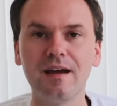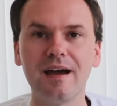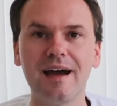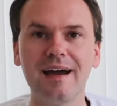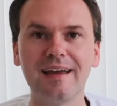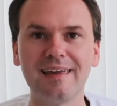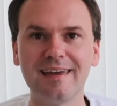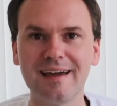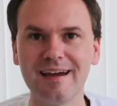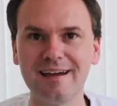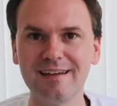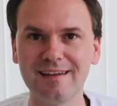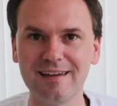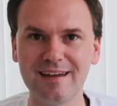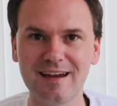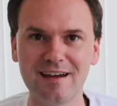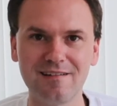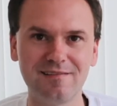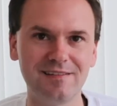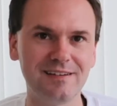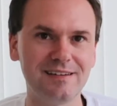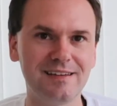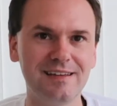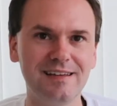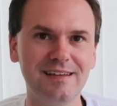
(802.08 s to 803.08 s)
I can't
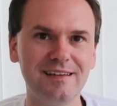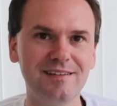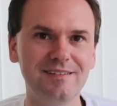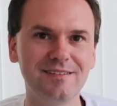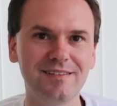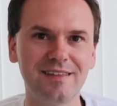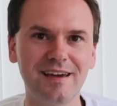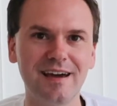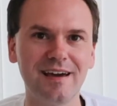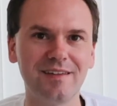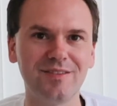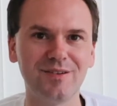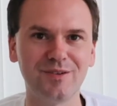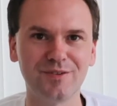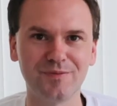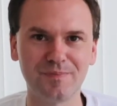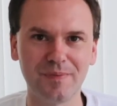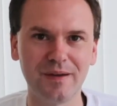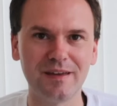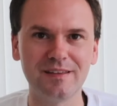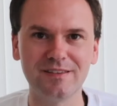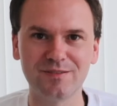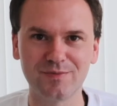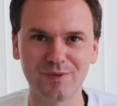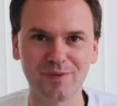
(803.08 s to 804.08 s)
guarantee you that those
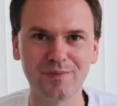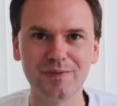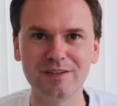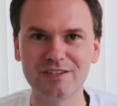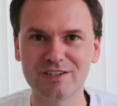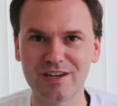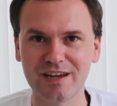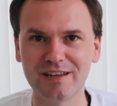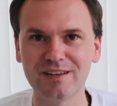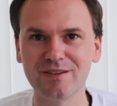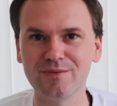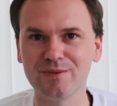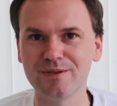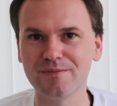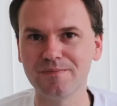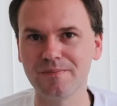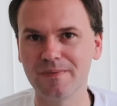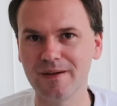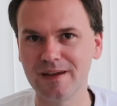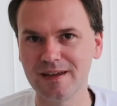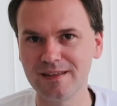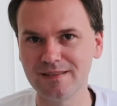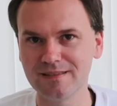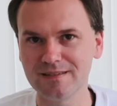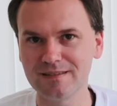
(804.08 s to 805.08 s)
pins will be genuine
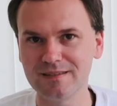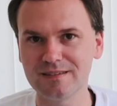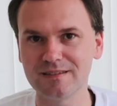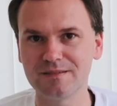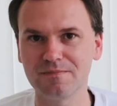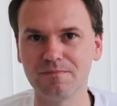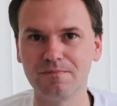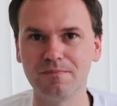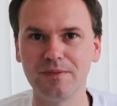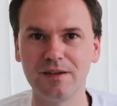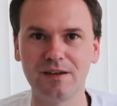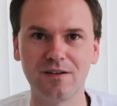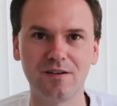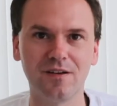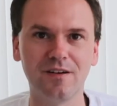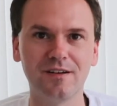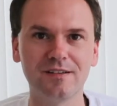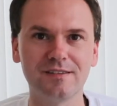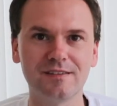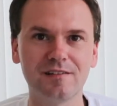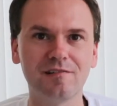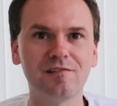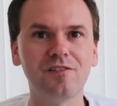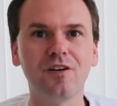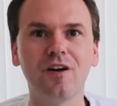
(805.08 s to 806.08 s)
pins
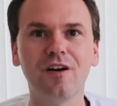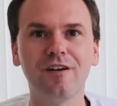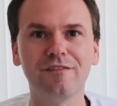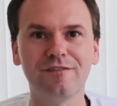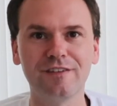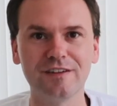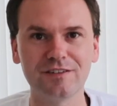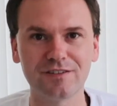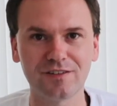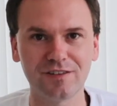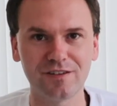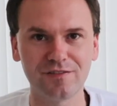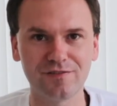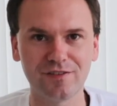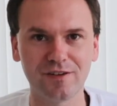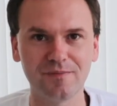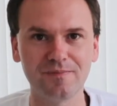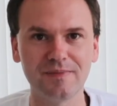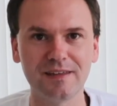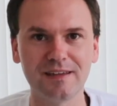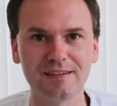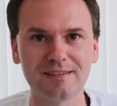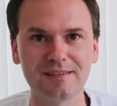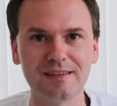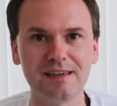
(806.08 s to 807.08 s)
because they're not officially from
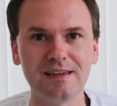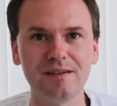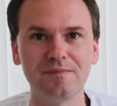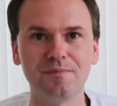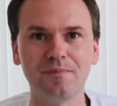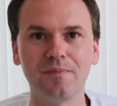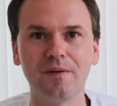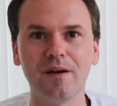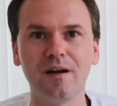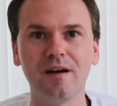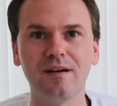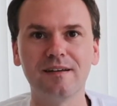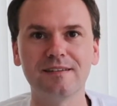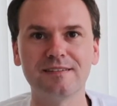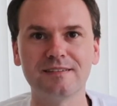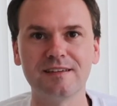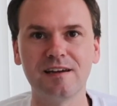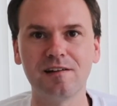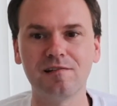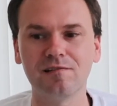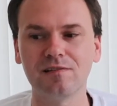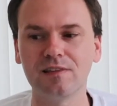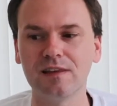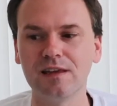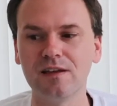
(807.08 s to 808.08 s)
Disney, but
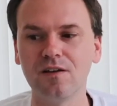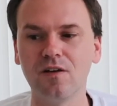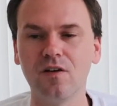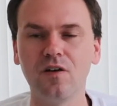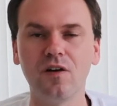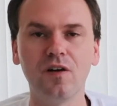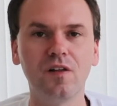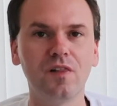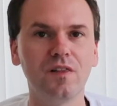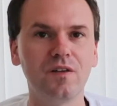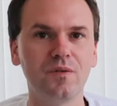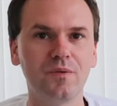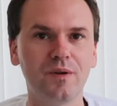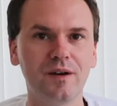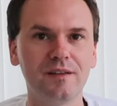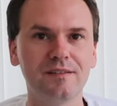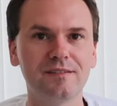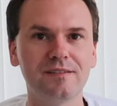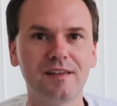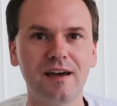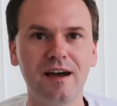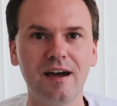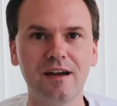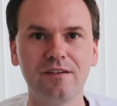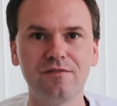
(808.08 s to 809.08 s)
certainly all the ones
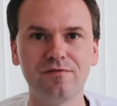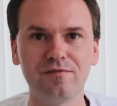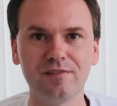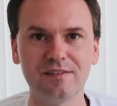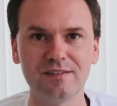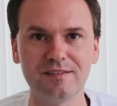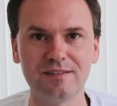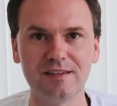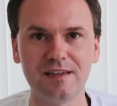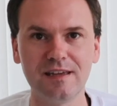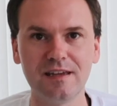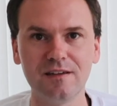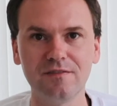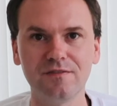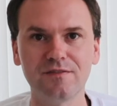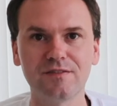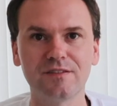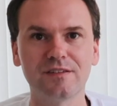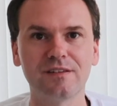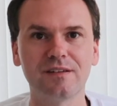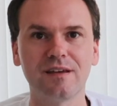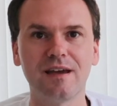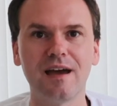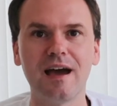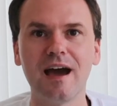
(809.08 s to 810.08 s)
that I've
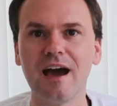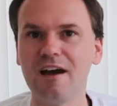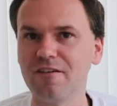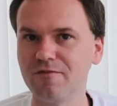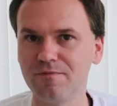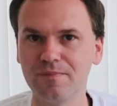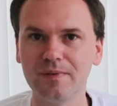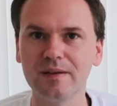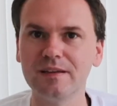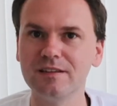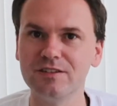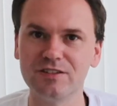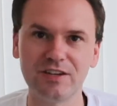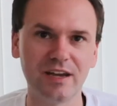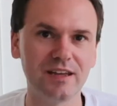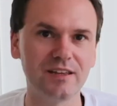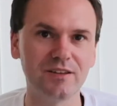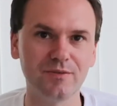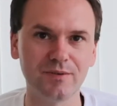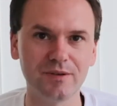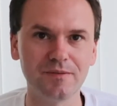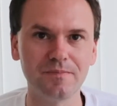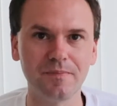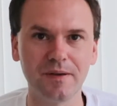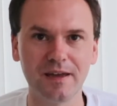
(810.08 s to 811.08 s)
received have been
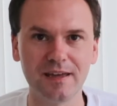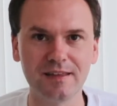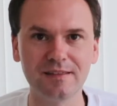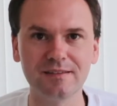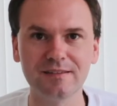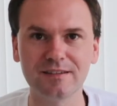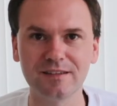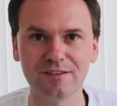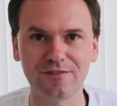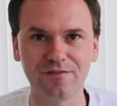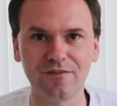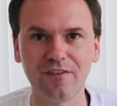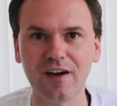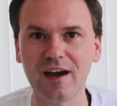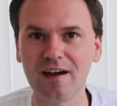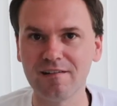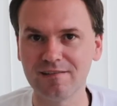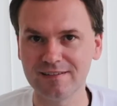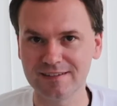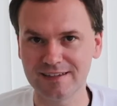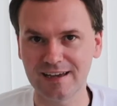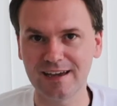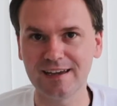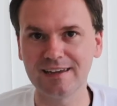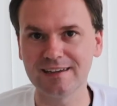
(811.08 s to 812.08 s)
genuine pins as far
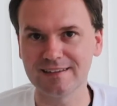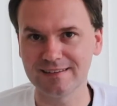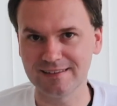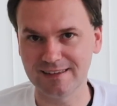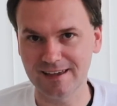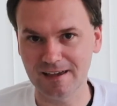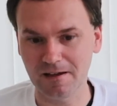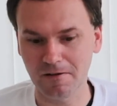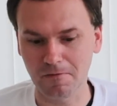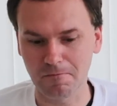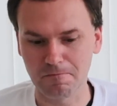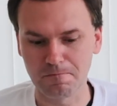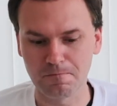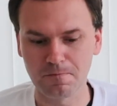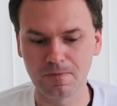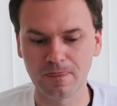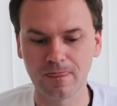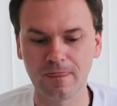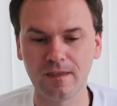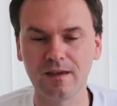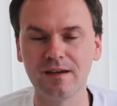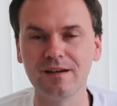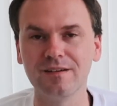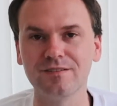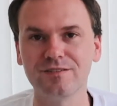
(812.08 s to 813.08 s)
as I can tell.
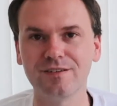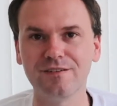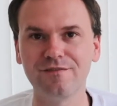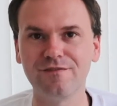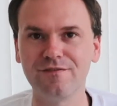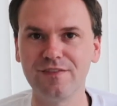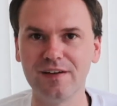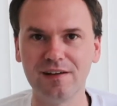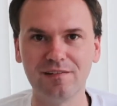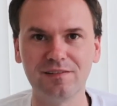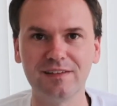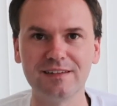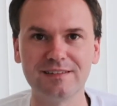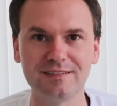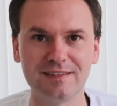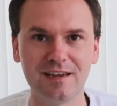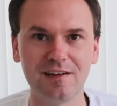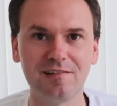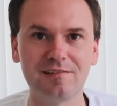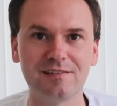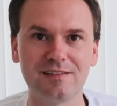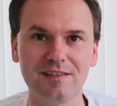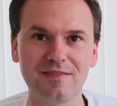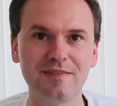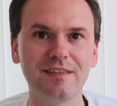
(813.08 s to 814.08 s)
So I'm fairly
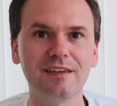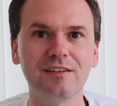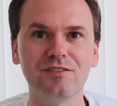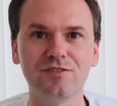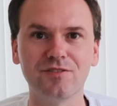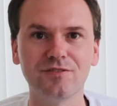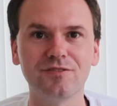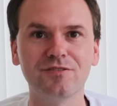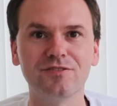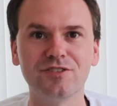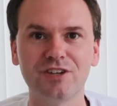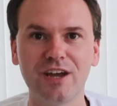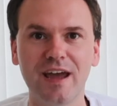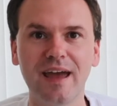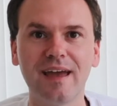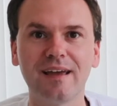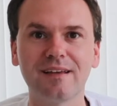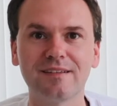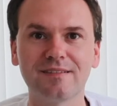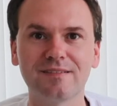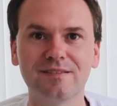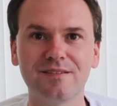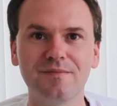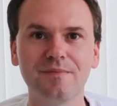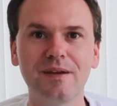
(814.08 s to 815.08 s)
certain they do
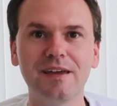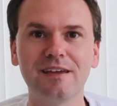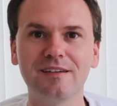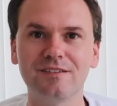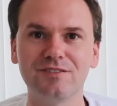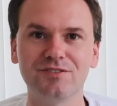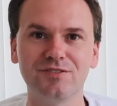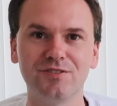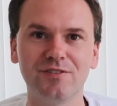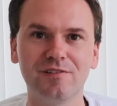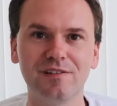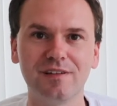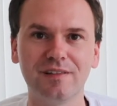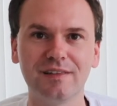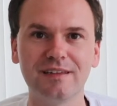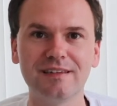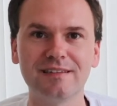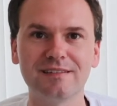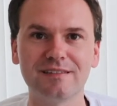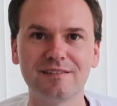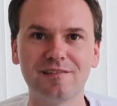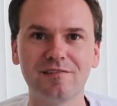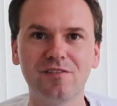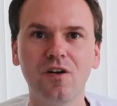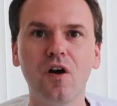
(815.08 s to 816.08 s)
checks to make sure at
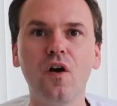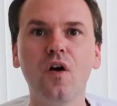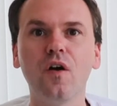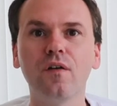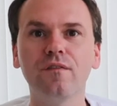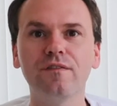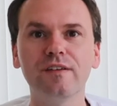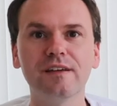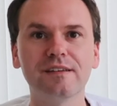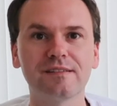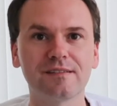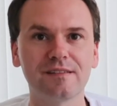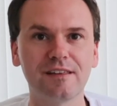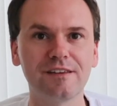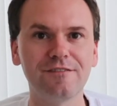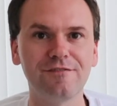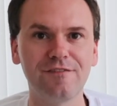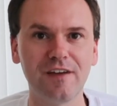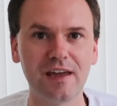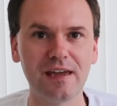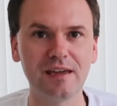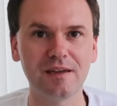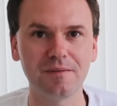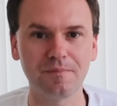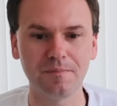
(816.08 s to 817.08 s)
least they're not obviously
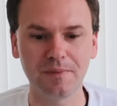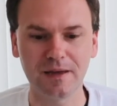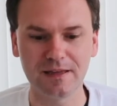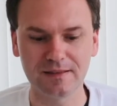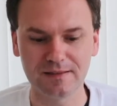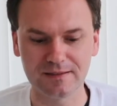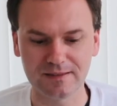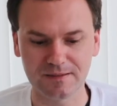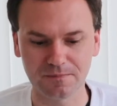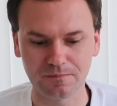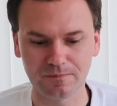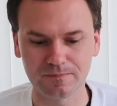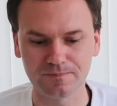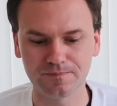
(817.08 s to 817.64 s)
fake pins.